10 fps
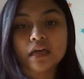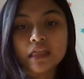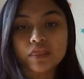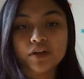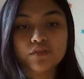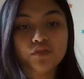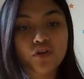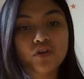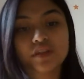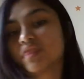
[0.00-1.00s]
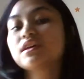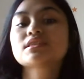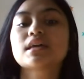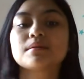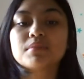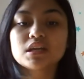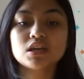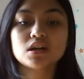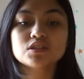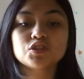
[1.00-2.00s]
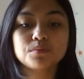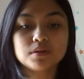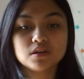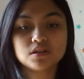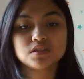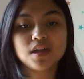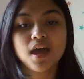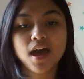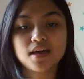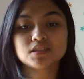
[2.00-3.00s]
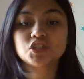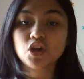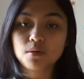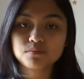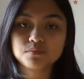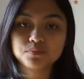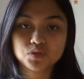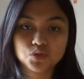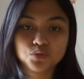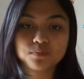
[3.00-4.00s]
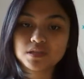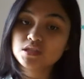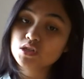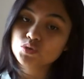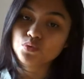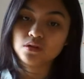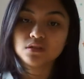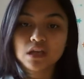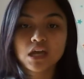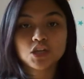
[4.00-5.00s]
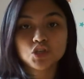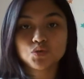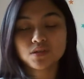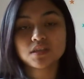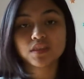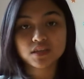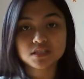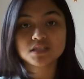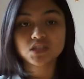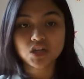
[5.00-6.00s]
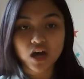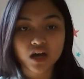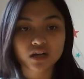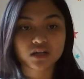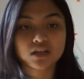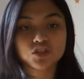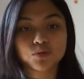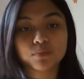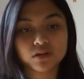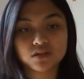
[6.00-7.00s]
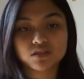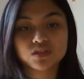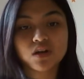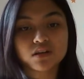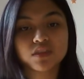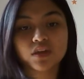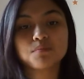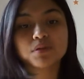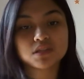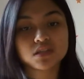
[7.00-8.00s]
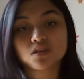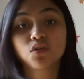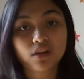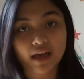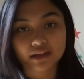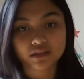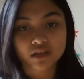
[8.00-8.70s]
Therefore, these days, many young entrepreneurs has jumped to business world. Usually, these young entrepreneurs start their business online.